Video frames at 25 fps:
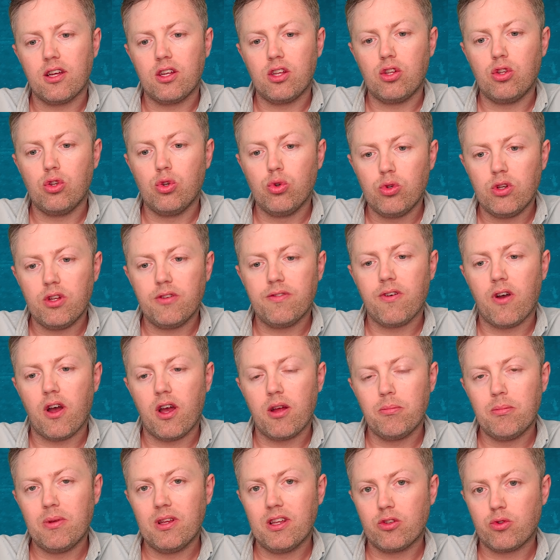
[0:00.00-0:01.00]

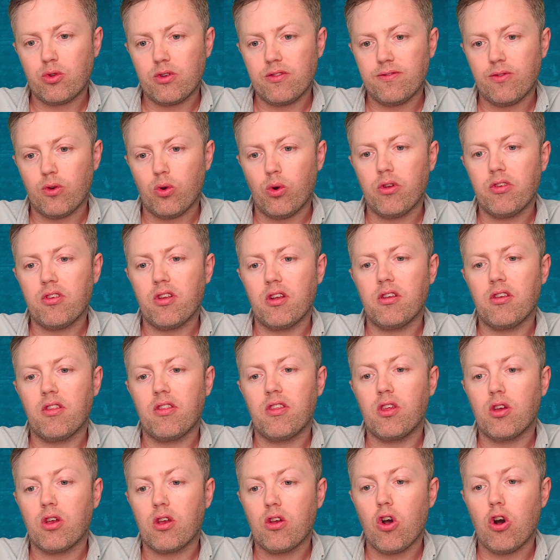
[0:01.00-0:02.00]
unified military force under
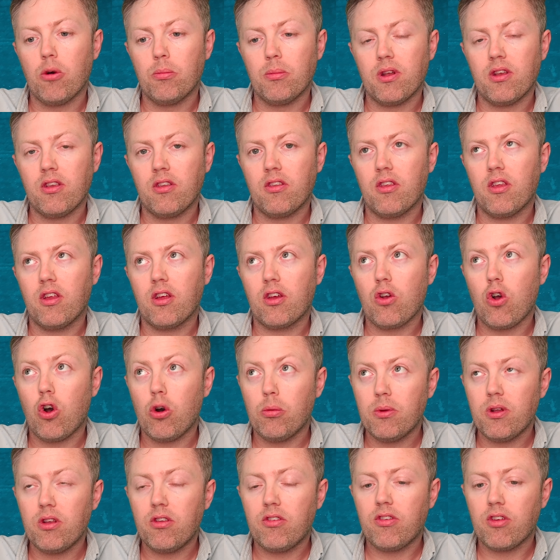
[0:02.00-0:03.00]
the common
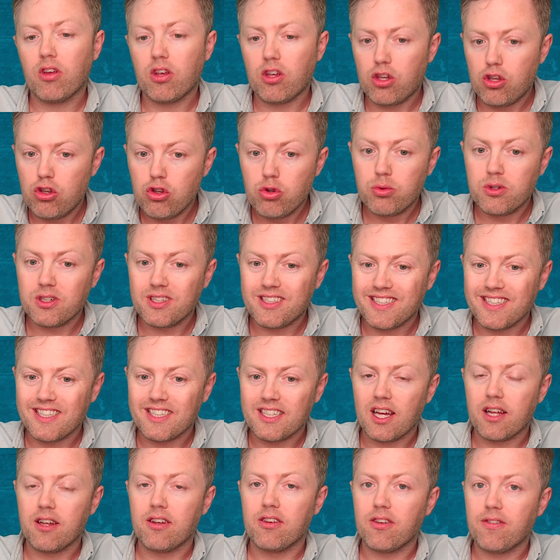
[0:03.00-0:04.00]
Common Security
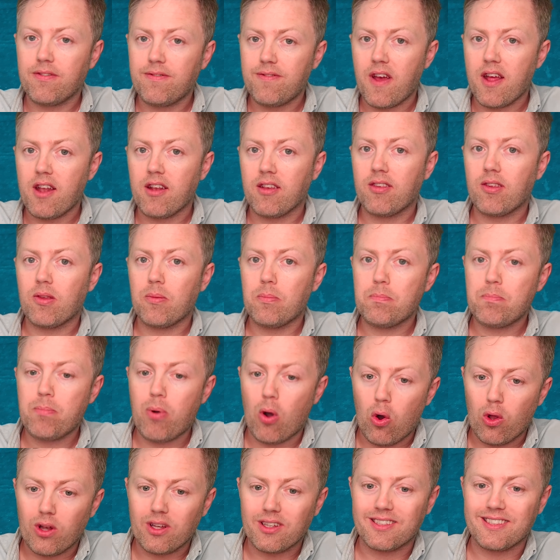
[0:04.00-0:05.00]
and Defence
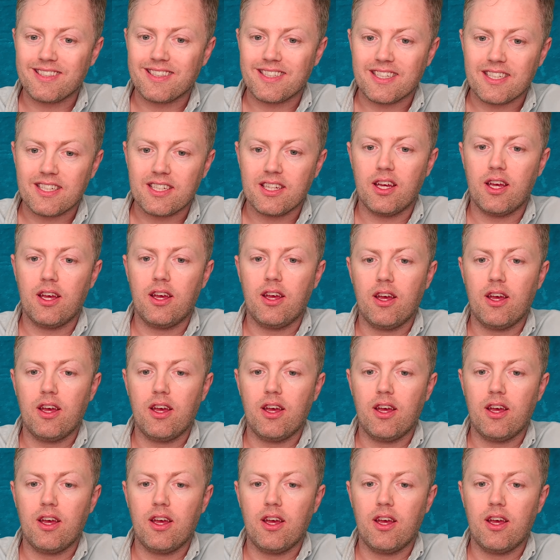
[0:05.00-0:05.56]
Policy,